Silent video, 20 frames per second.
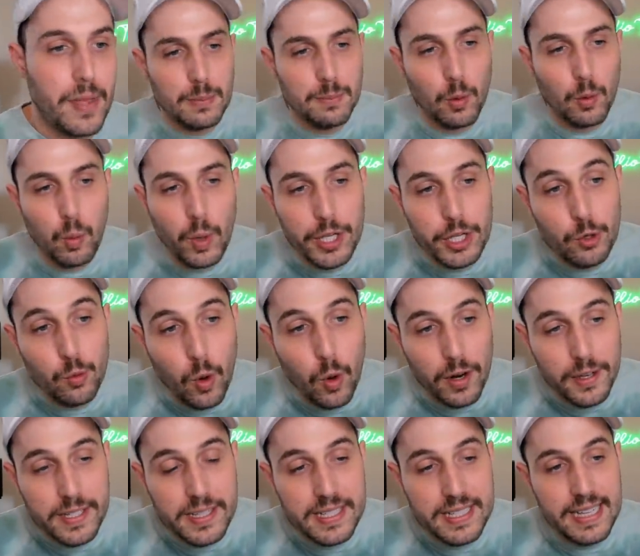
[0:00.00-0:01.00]
But what you
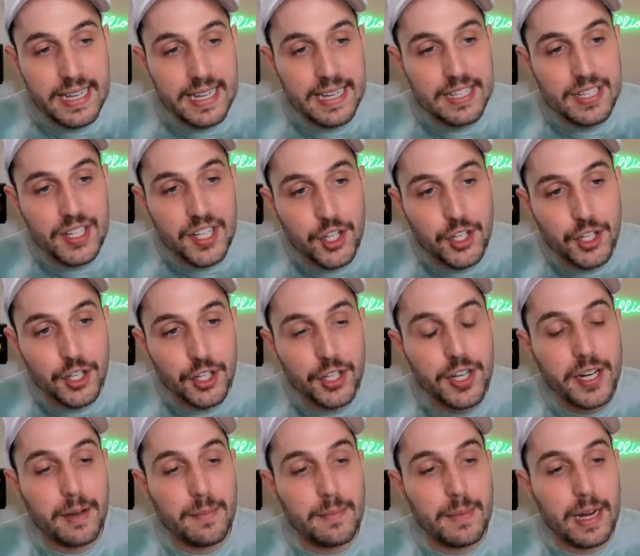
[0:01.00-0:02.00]
want to see is
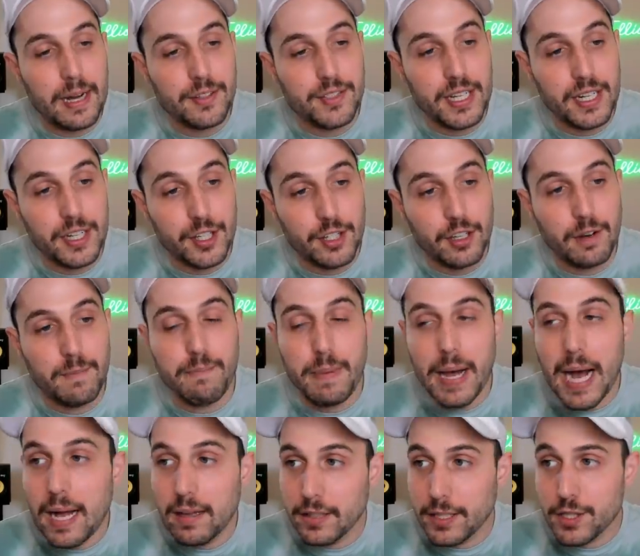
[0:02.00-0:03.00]
good amounts and a good
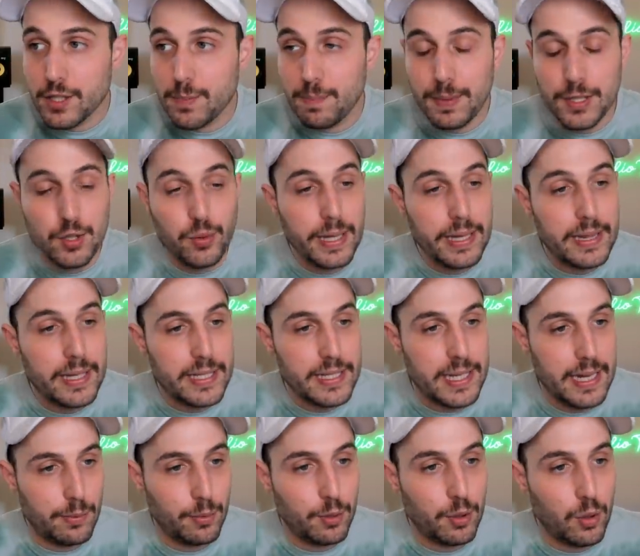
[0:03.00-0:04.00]
balance between the
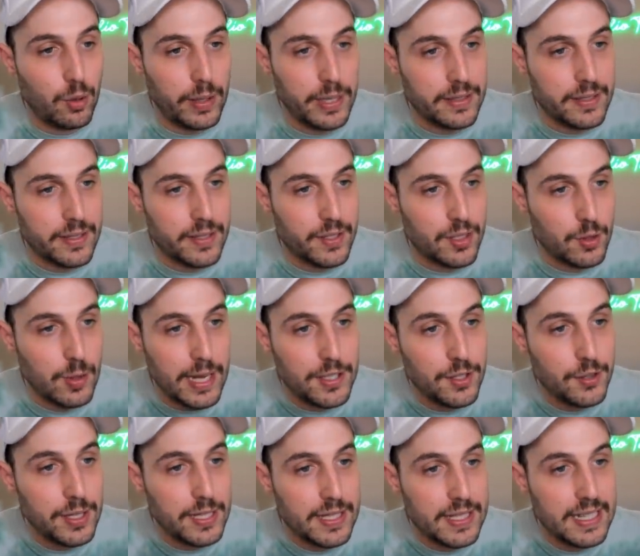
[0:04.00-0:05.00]
stablecoins. So as
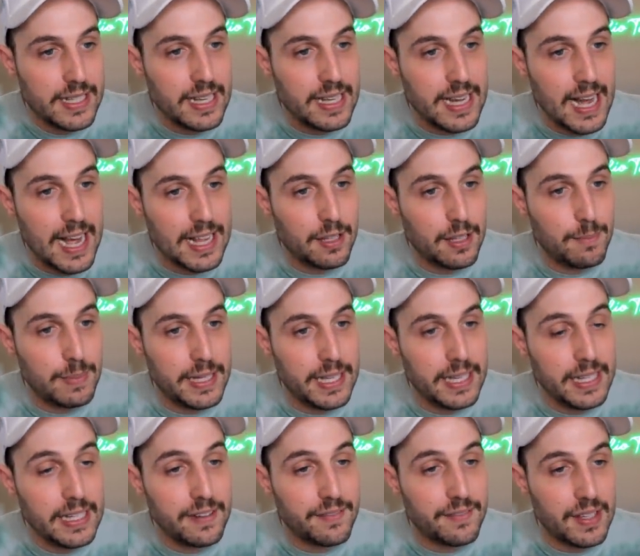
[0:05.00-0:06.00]
you can see, at the
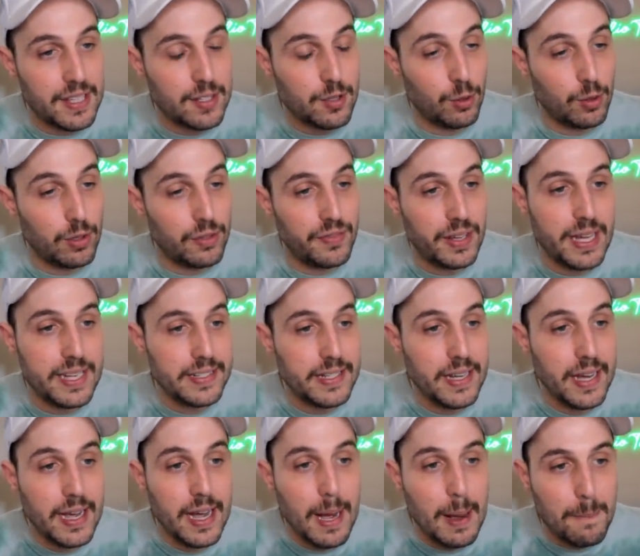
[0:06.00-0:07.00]
beginning of this whole event,
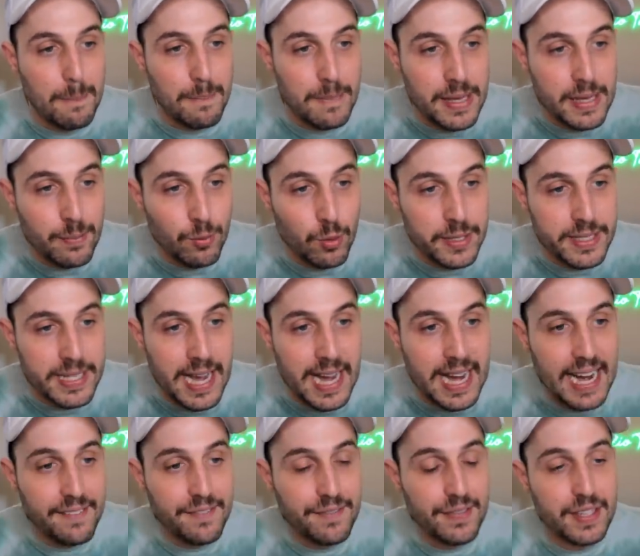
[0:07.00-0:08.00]
MIM was
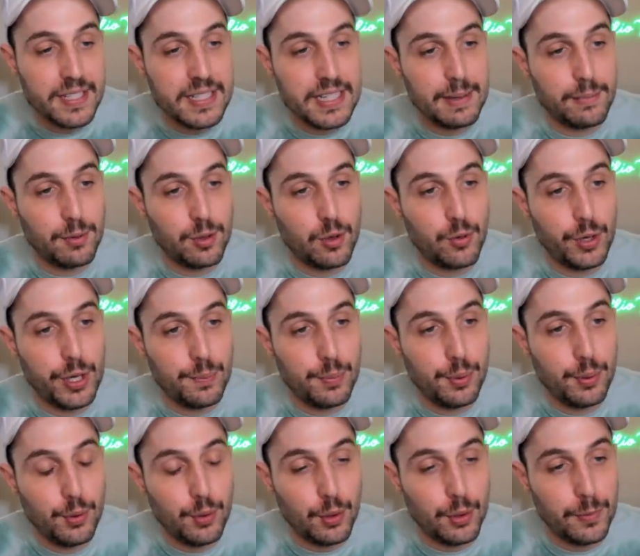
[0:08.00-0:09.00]
half the stablecoin
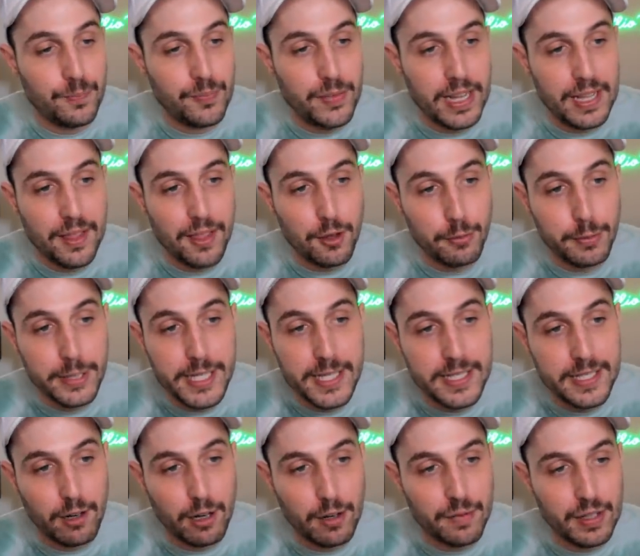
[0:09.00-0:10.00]
pool, and
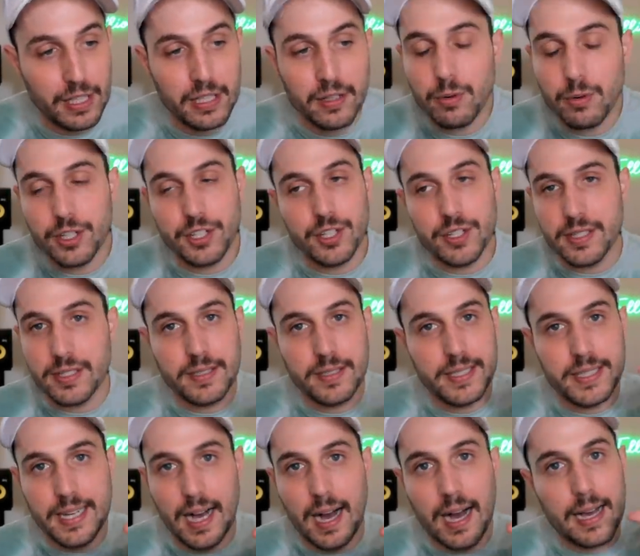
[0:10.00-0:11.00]
3CRV, which is
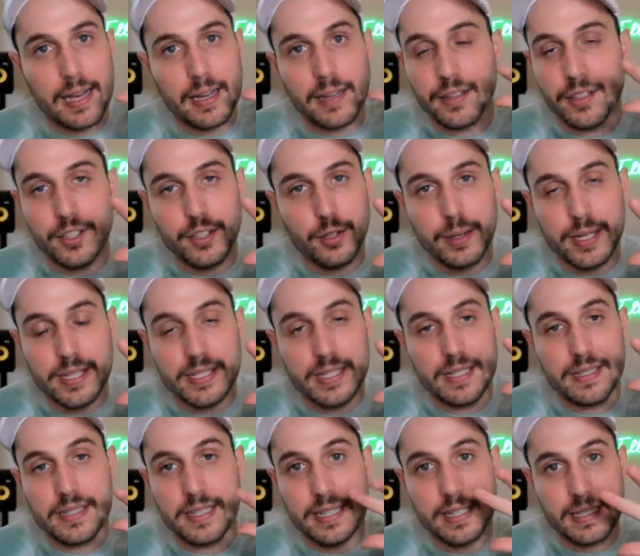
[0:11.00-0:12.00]
DAI,
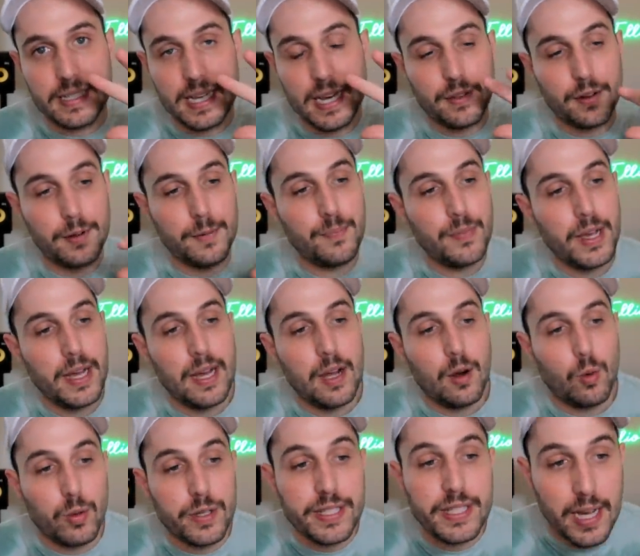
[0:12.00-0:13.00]
USDC, and Tether,
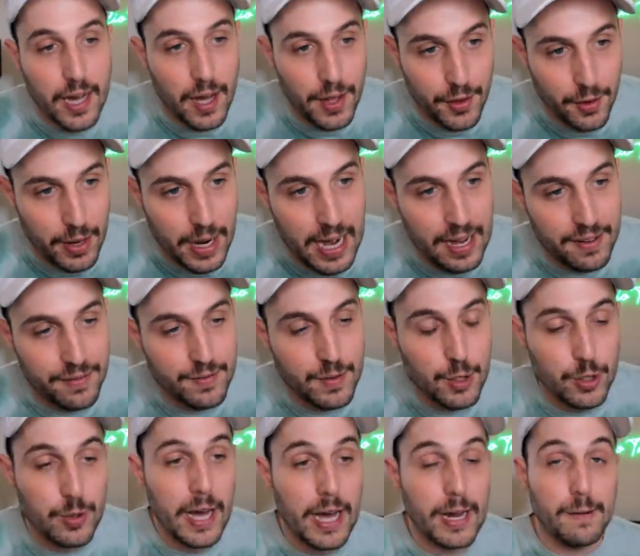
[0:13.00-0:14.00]
was the other half. So
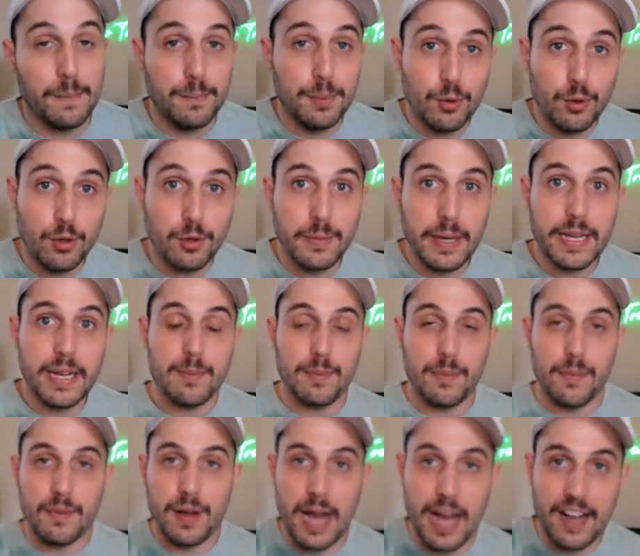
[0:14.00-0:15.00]
you had a pool made up
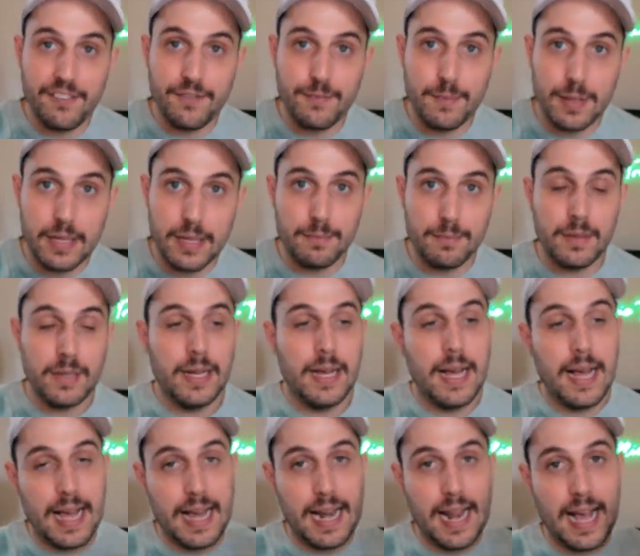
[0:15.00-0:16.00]
of half Mim
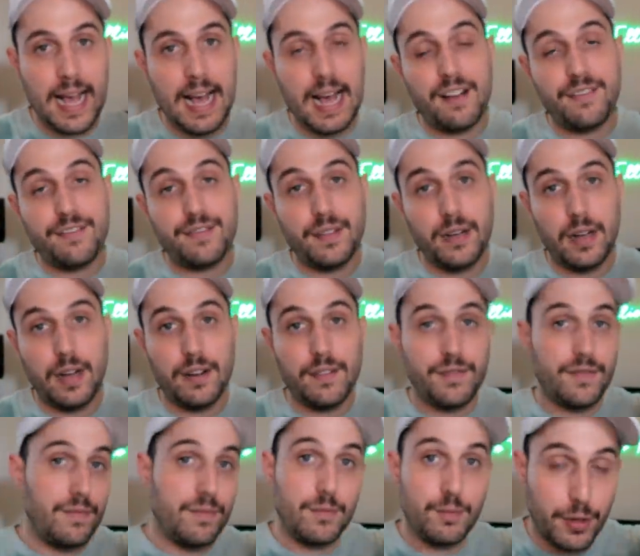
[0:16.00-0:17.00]
and half
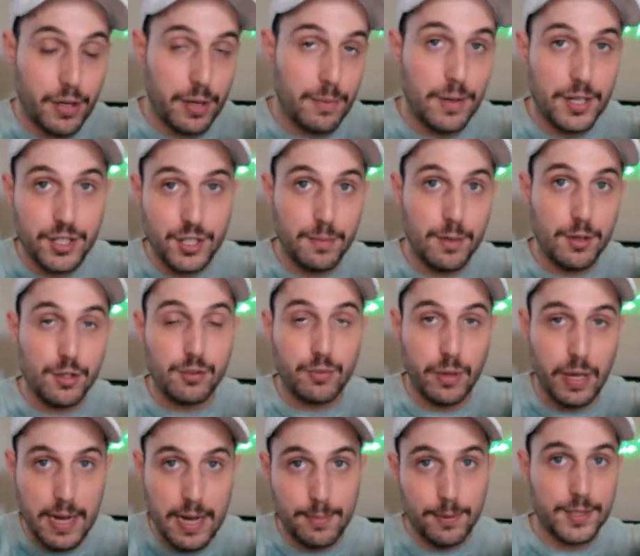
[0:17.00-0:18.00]
of pretty much the most
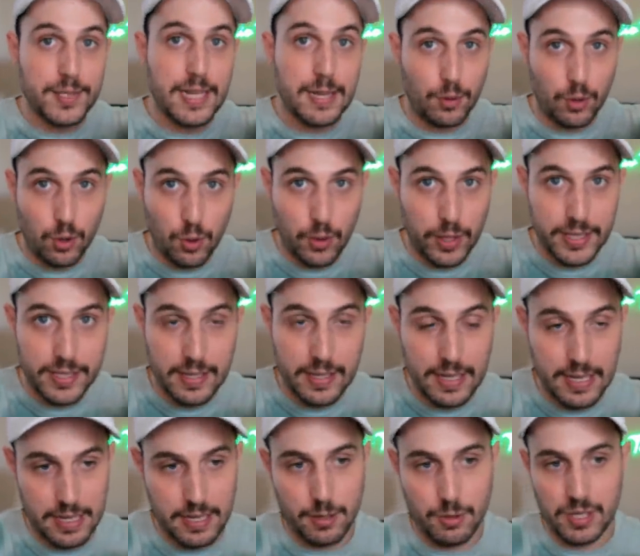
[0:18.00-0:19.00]
reliable stablecoins in
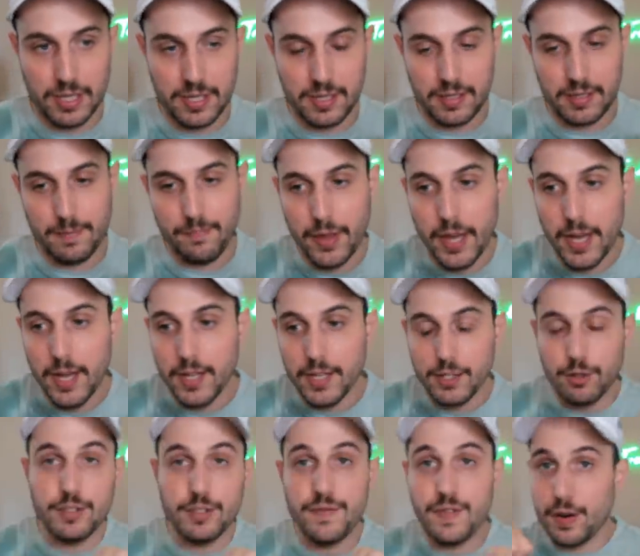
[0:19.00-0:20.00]
the ecosystem.
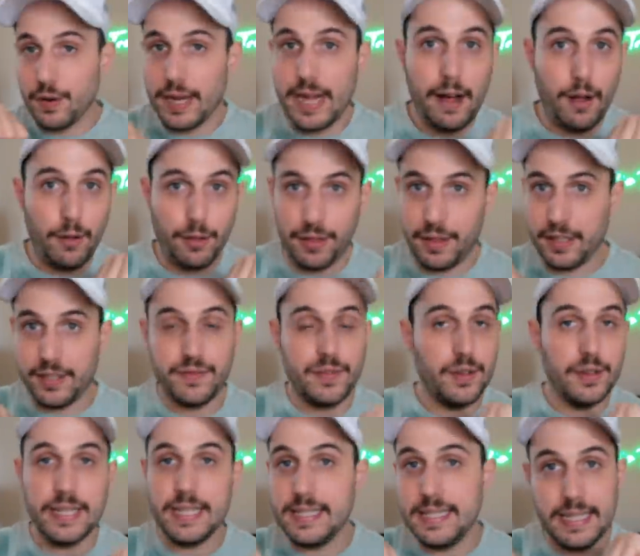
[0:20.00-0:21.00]
So it's very healthy. It's
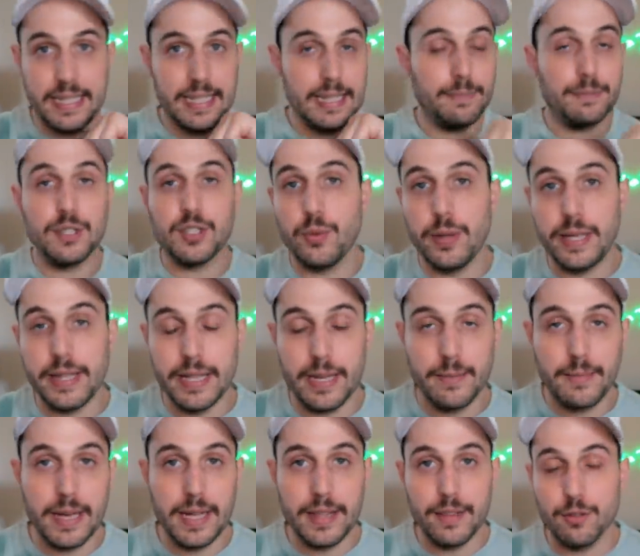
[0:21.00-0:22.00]
very easy to get between
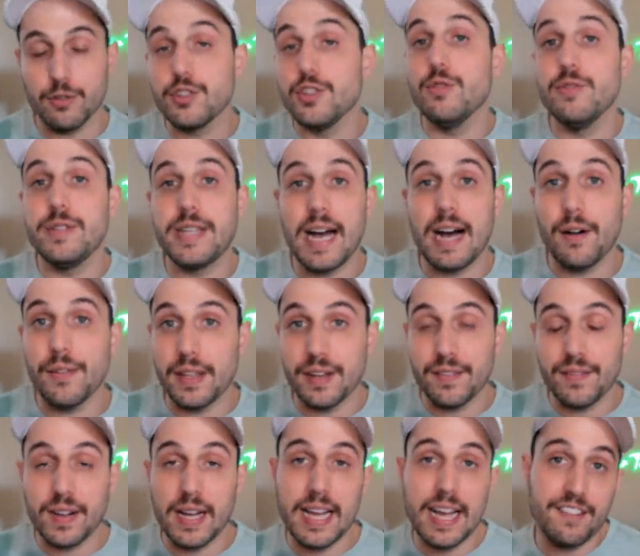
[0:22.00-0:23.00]
them. And there's no doubt that
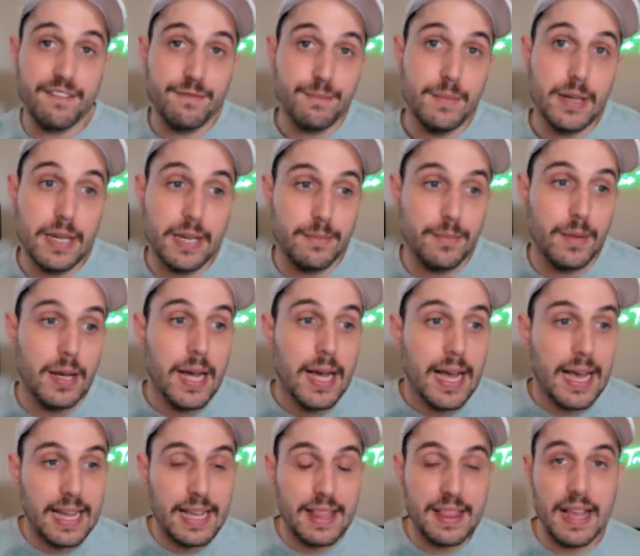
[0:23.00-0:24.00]
if I have MIM
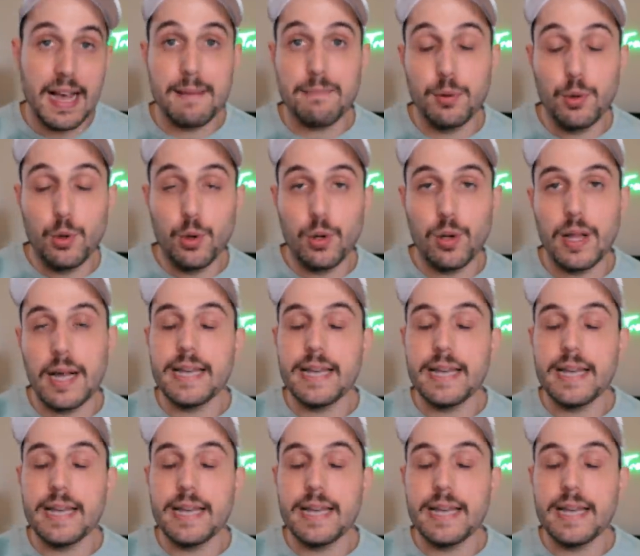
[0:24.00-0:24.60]
in that pool, I